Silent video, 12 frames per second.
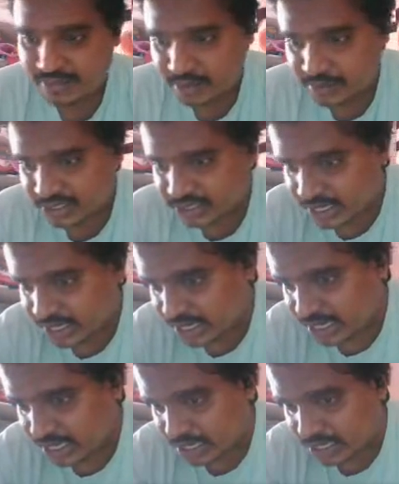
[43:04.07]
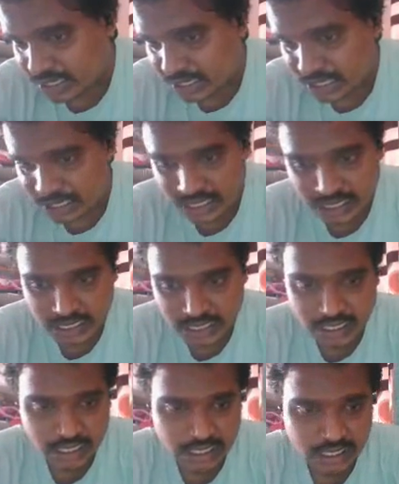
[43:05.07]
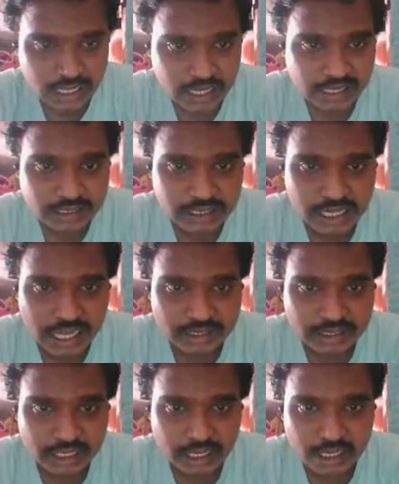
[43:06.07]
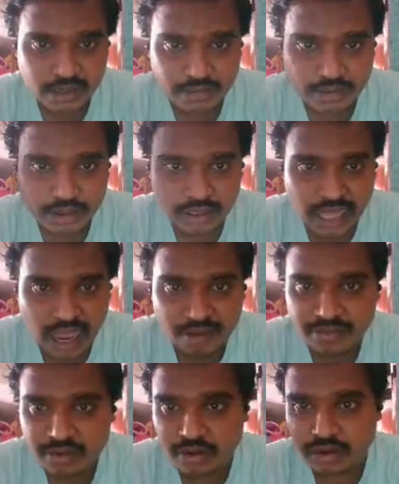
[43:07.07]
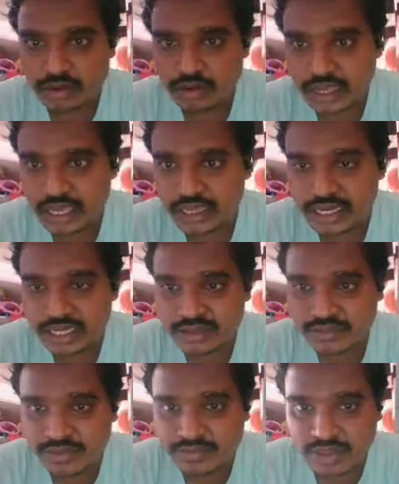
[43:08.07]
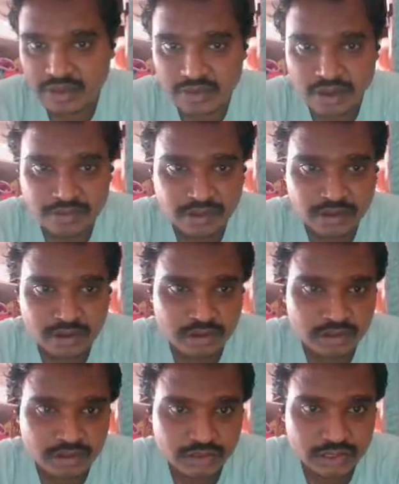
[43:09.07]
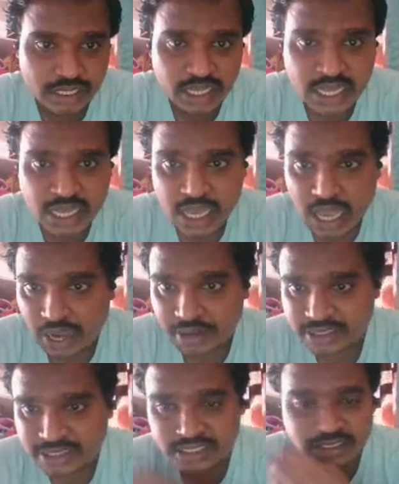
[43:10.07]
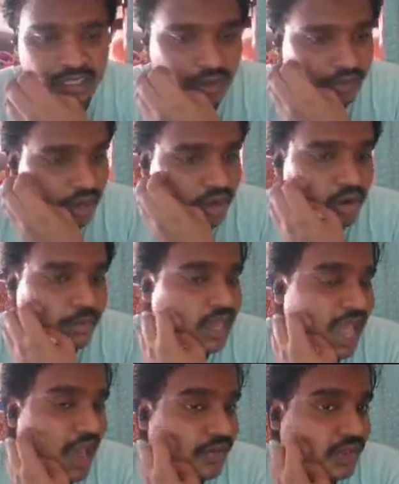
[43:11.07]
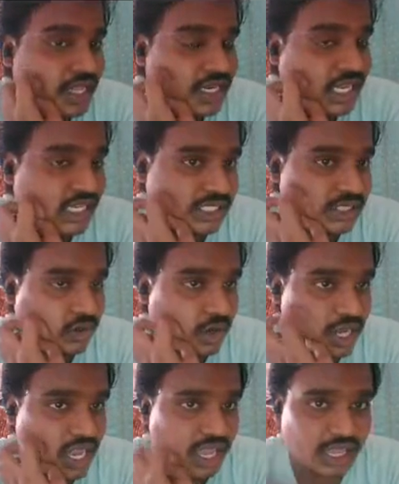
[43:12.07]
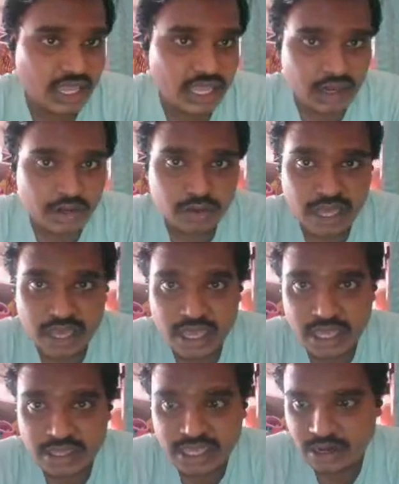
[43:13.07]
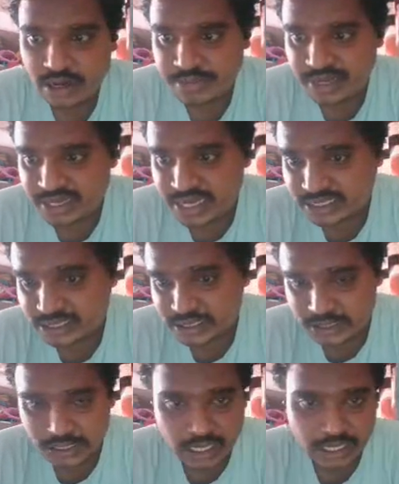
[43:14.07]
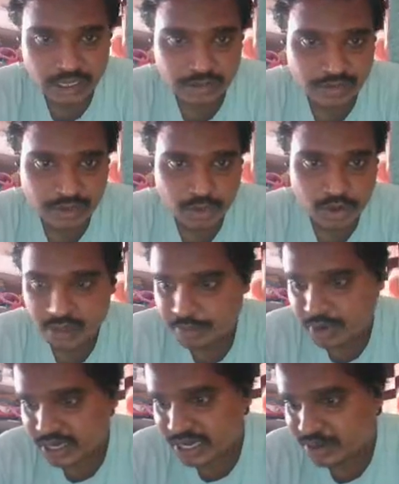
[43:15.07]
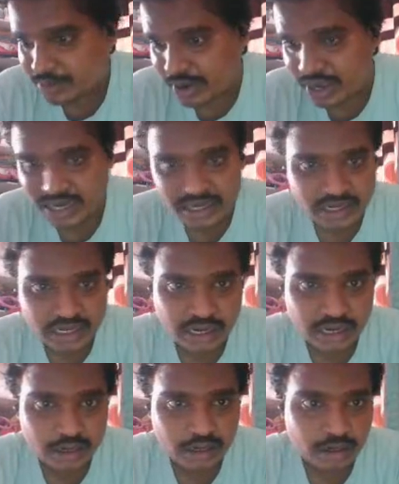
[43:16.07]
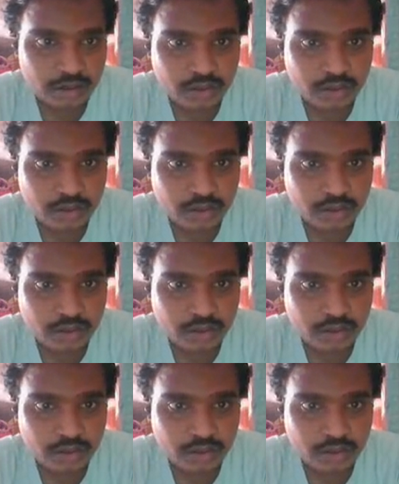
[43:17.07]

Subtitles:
That will be studied in the next class in the afternoon. Okay, that is 5th hour we will going to see, and the 6th hour we will be having the test. Okay, today there will be test, and one more important point.